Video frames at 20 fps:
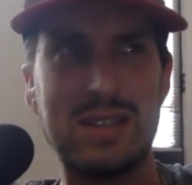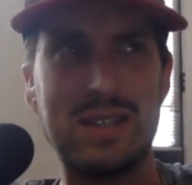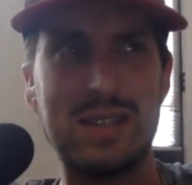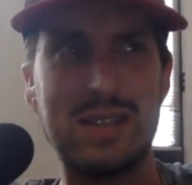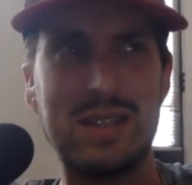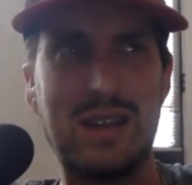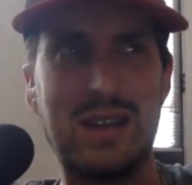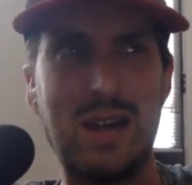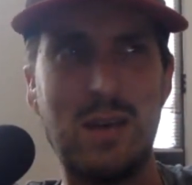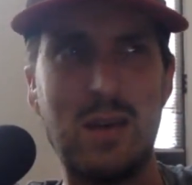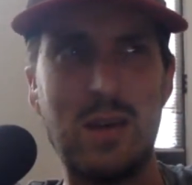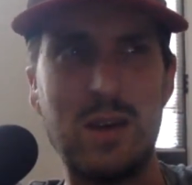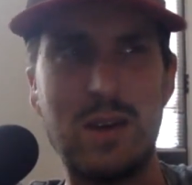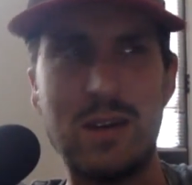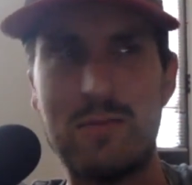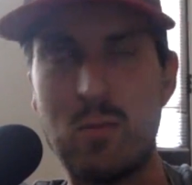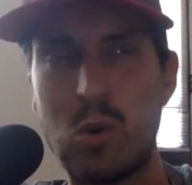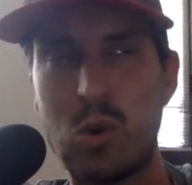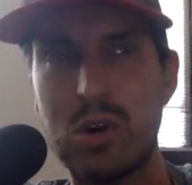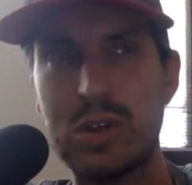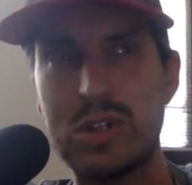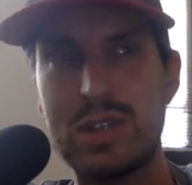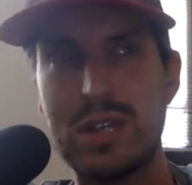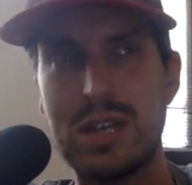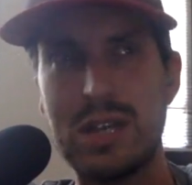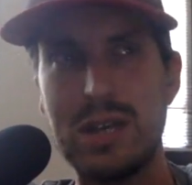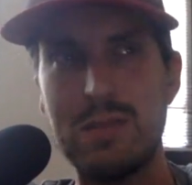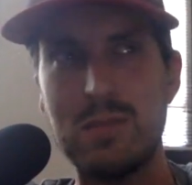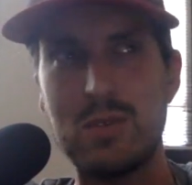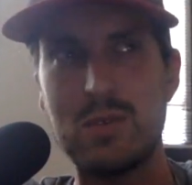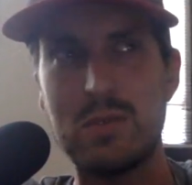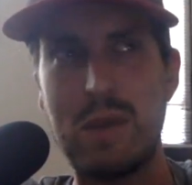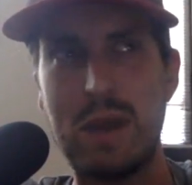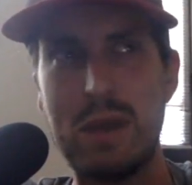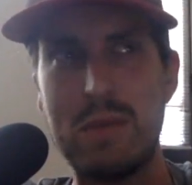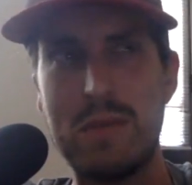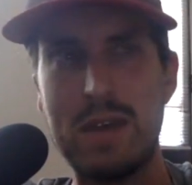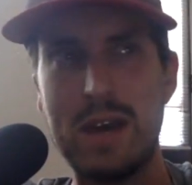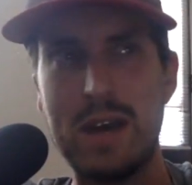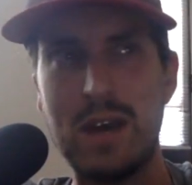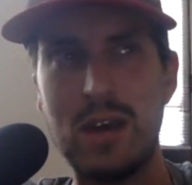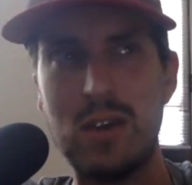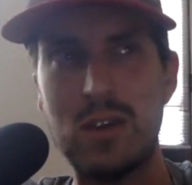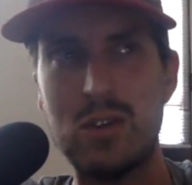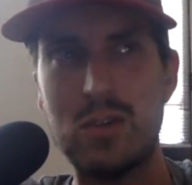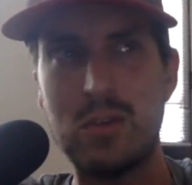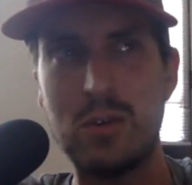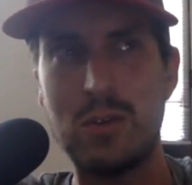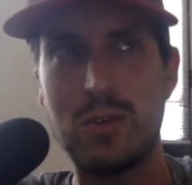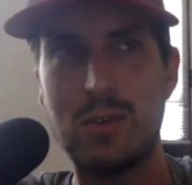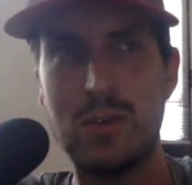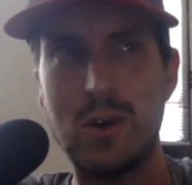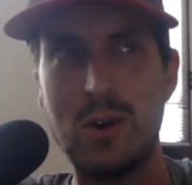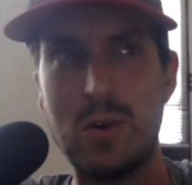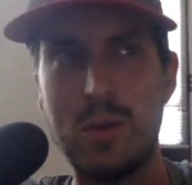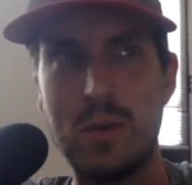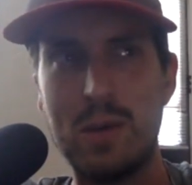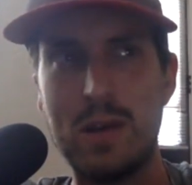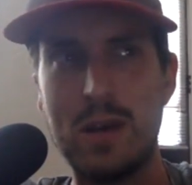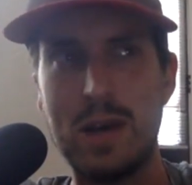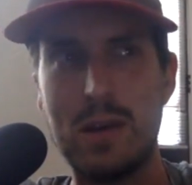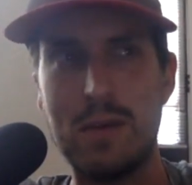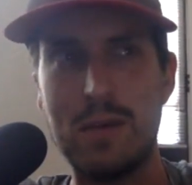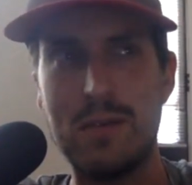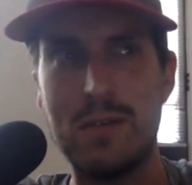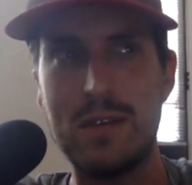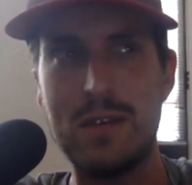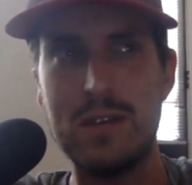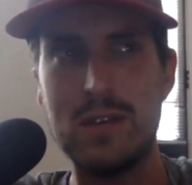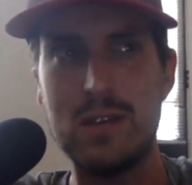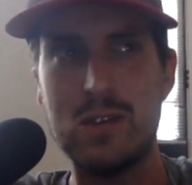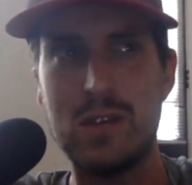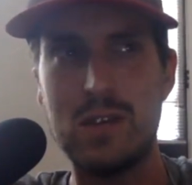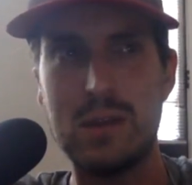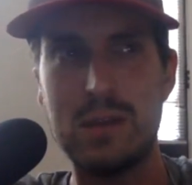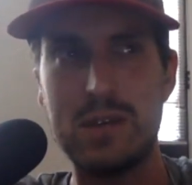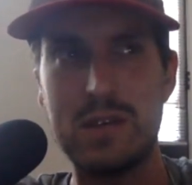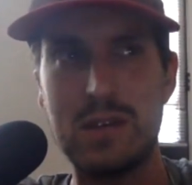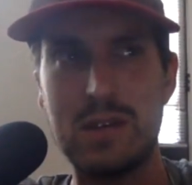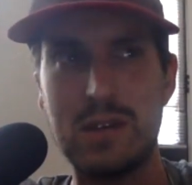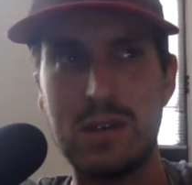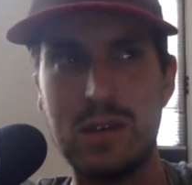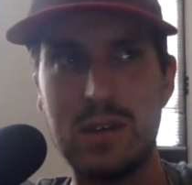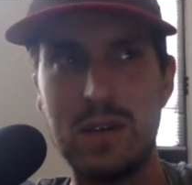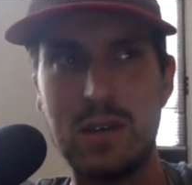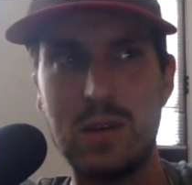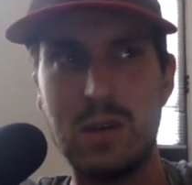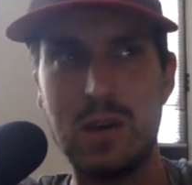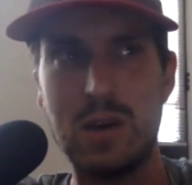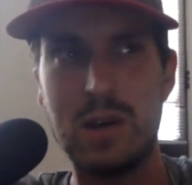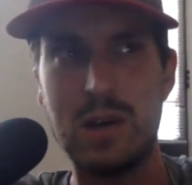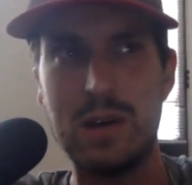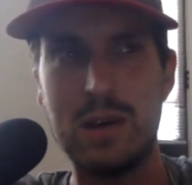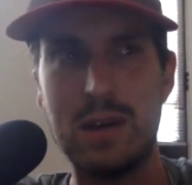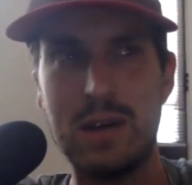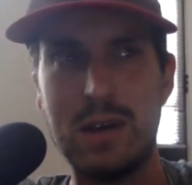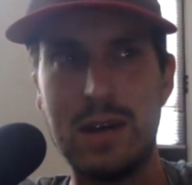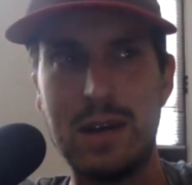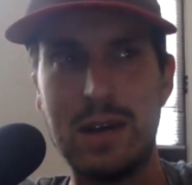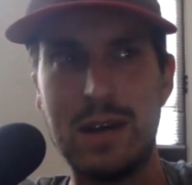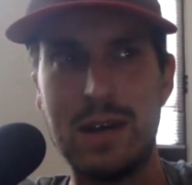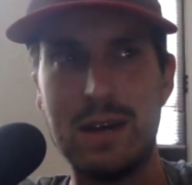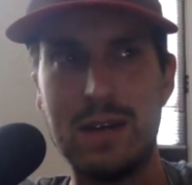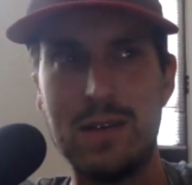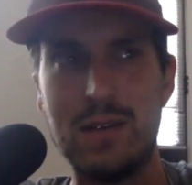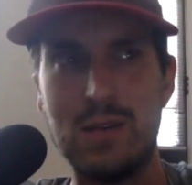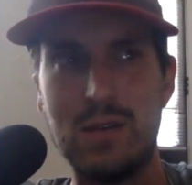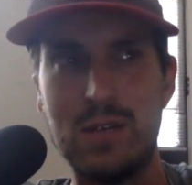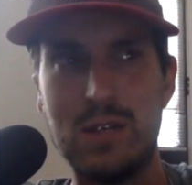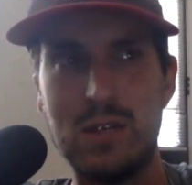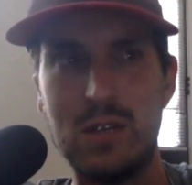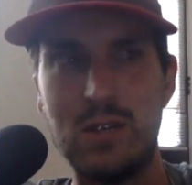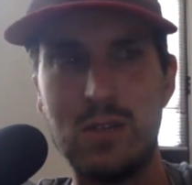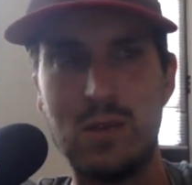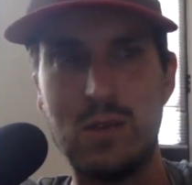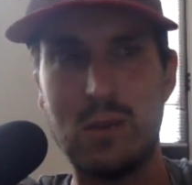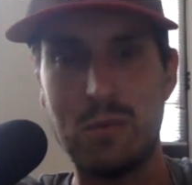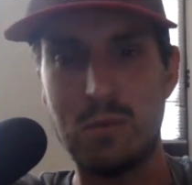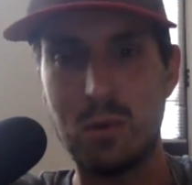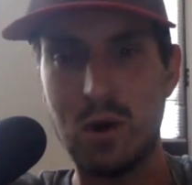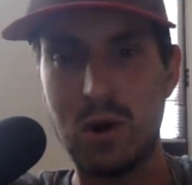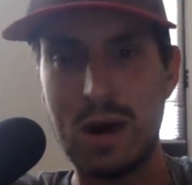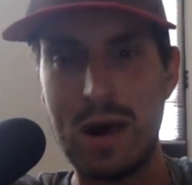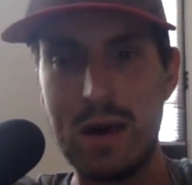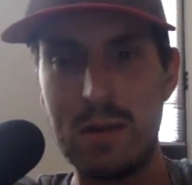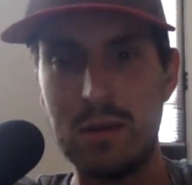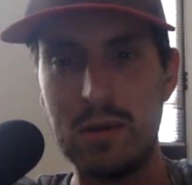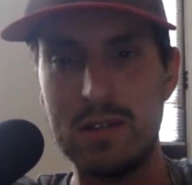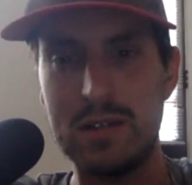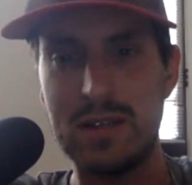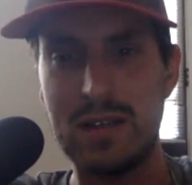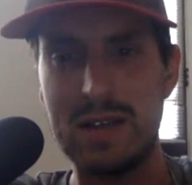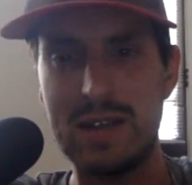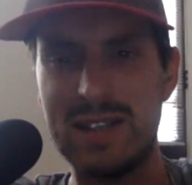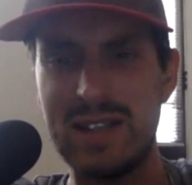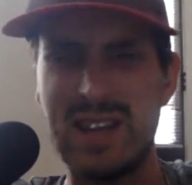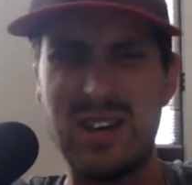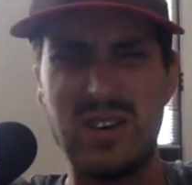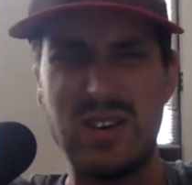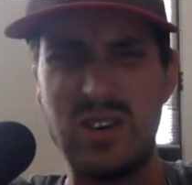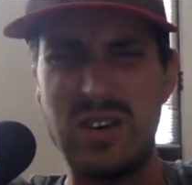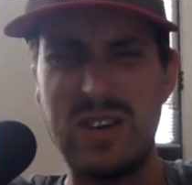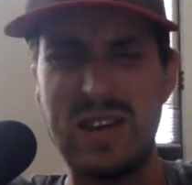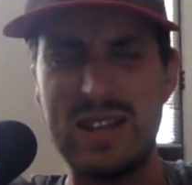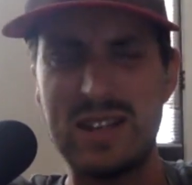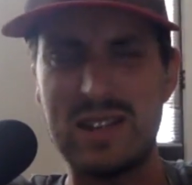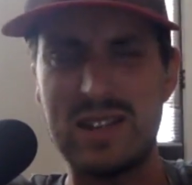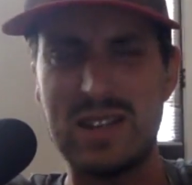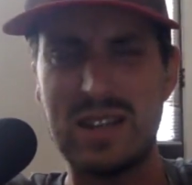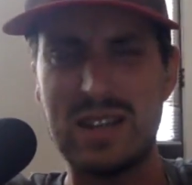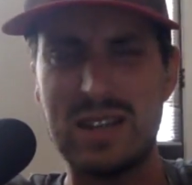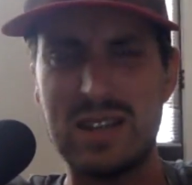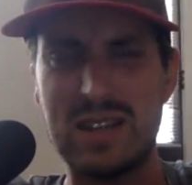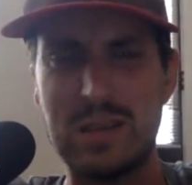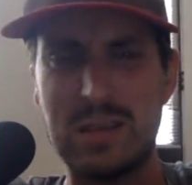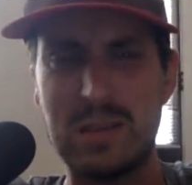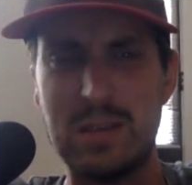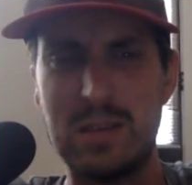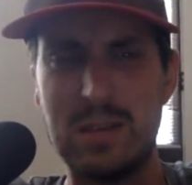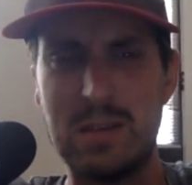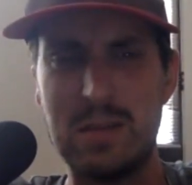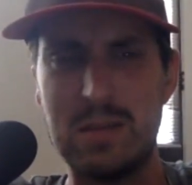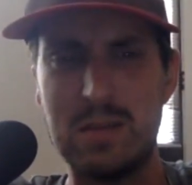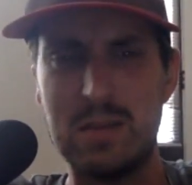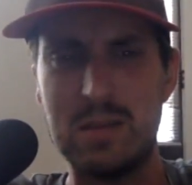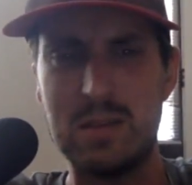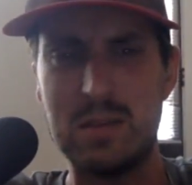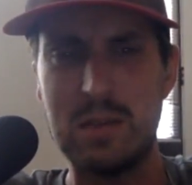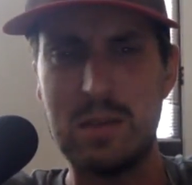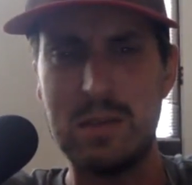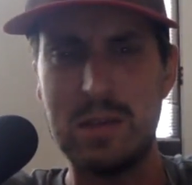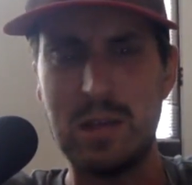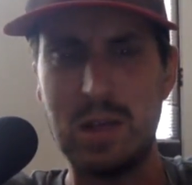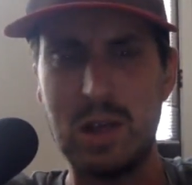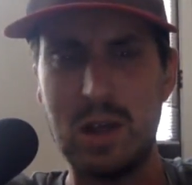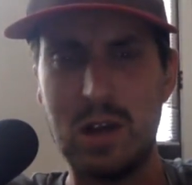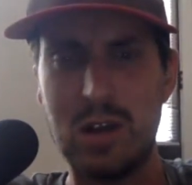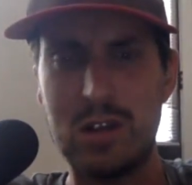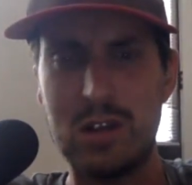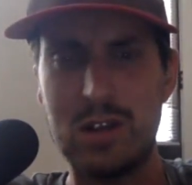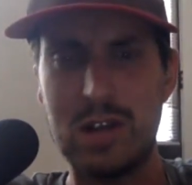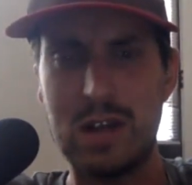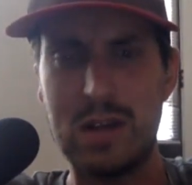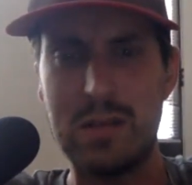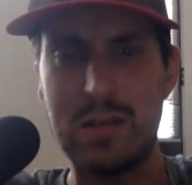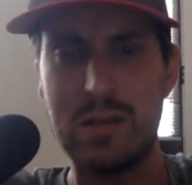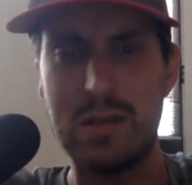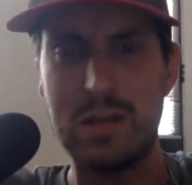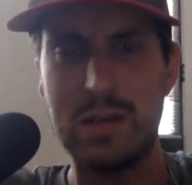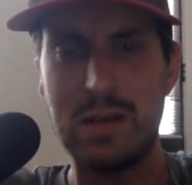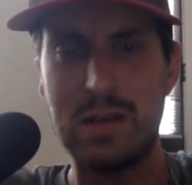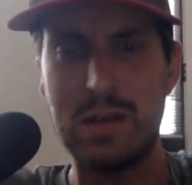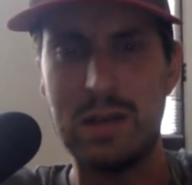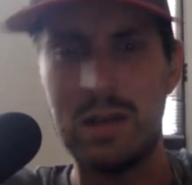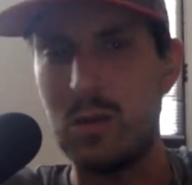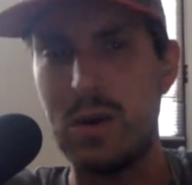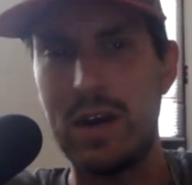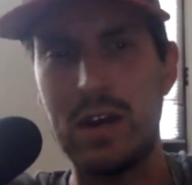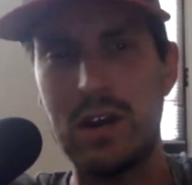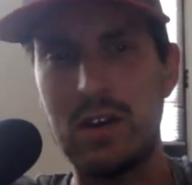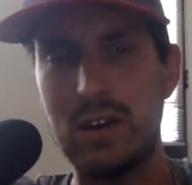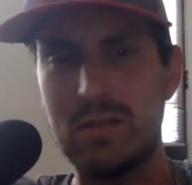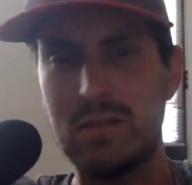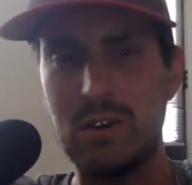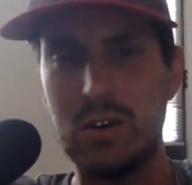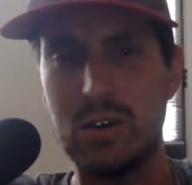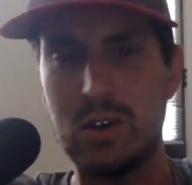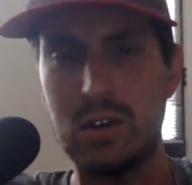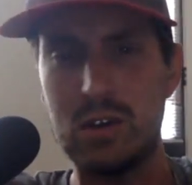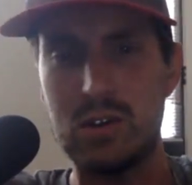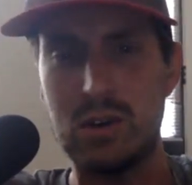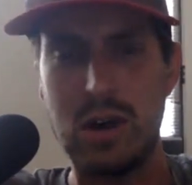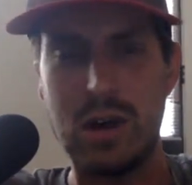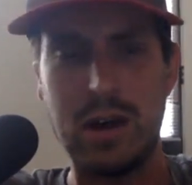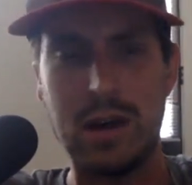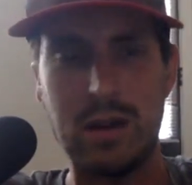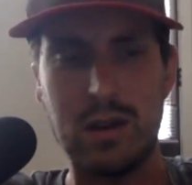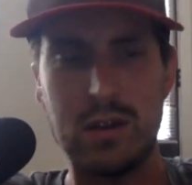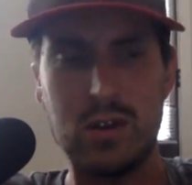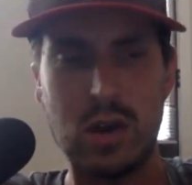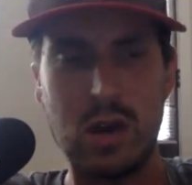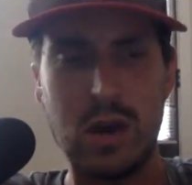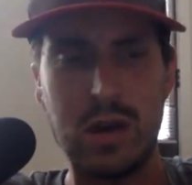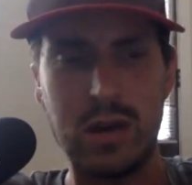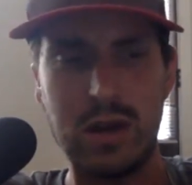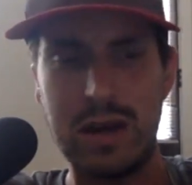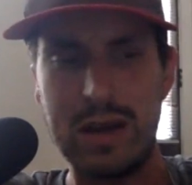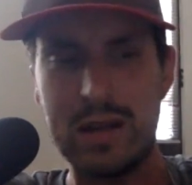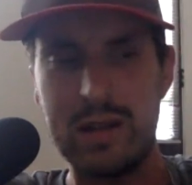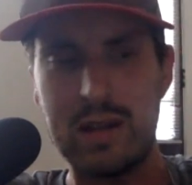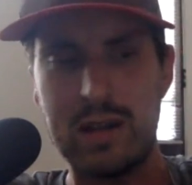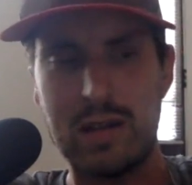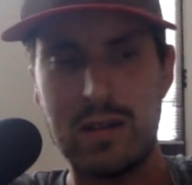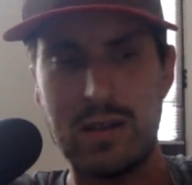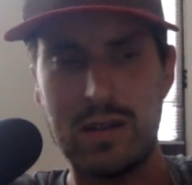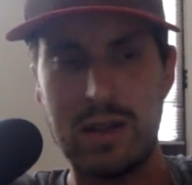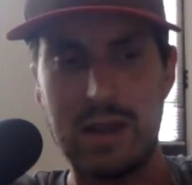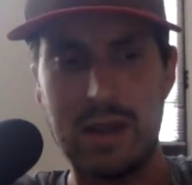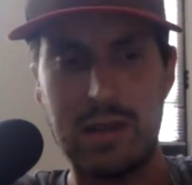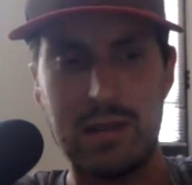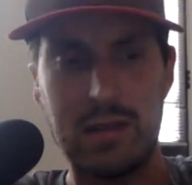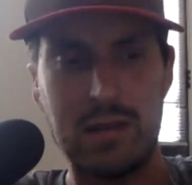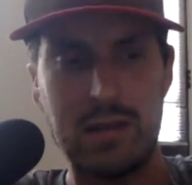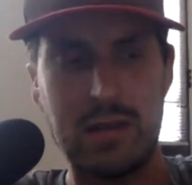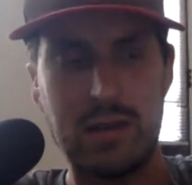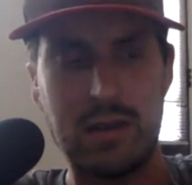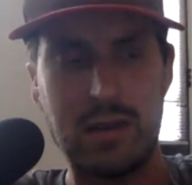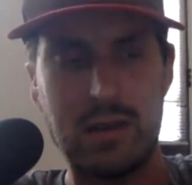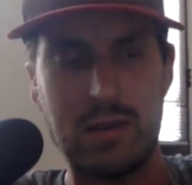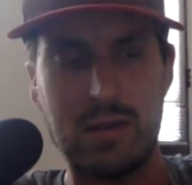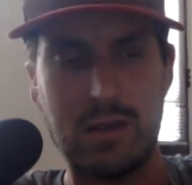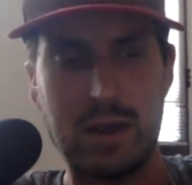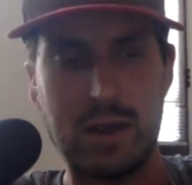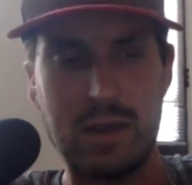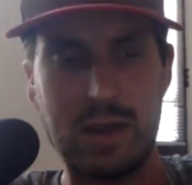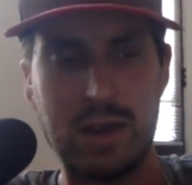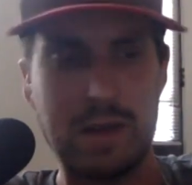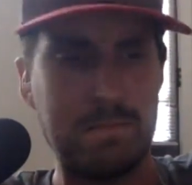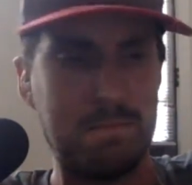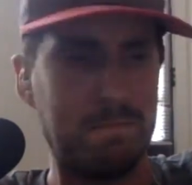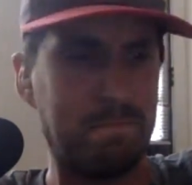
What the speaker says: I wonder if more teams might be eligible for Open Cup if they just drop down to League One and we do form more hybrid sides. I don't know. That's something that it's maybe a long shot, but anyway, a good drawing line there. Right, Ryan?